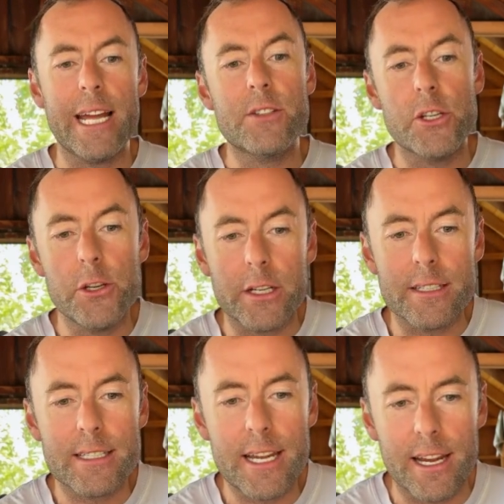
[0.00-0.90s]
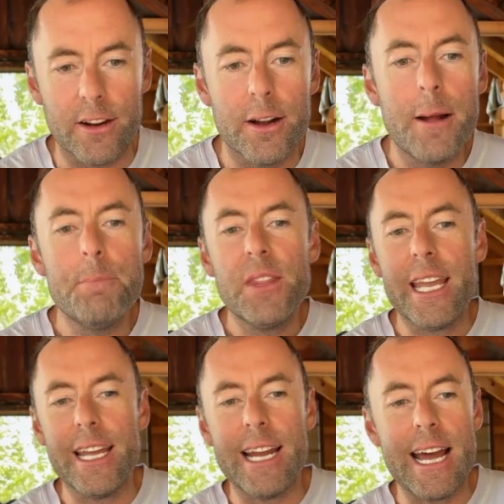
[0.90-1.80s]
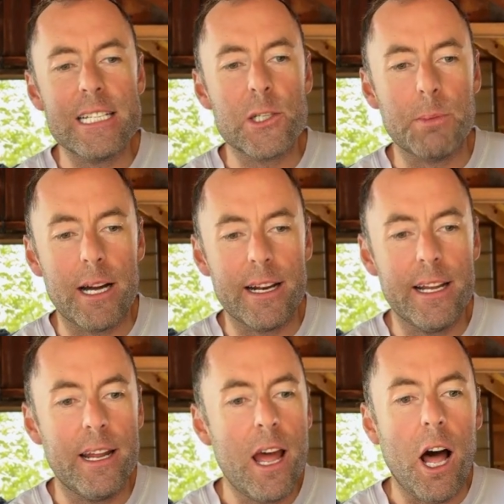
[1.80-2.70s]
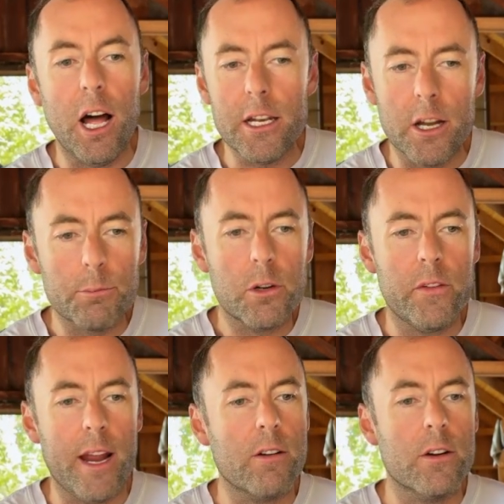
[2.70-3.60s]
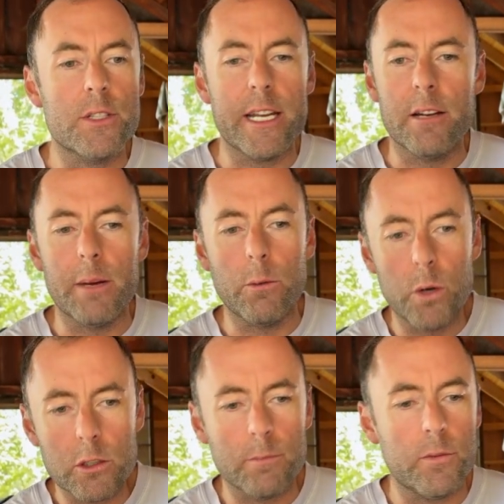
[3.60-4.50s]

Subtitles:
And so you can see here, it has spotted a number of errors in my welcome